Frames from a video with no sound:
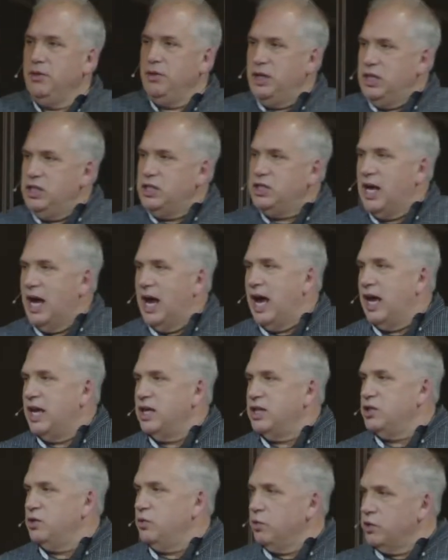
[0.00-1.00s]
These
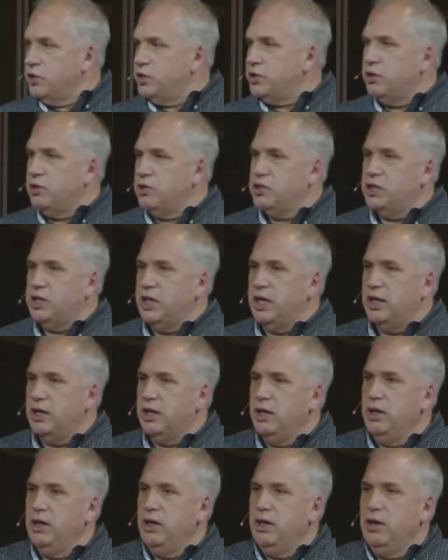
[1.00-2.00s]
guys were
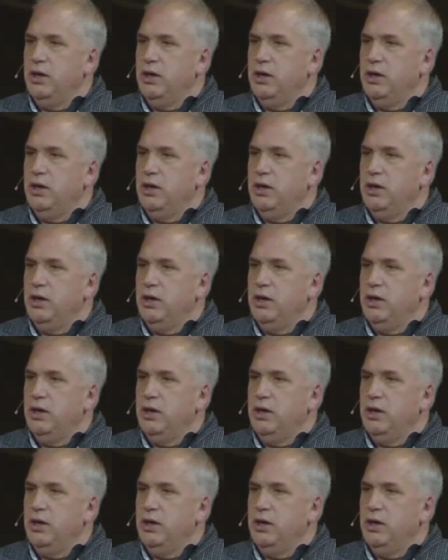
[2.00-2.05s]
searching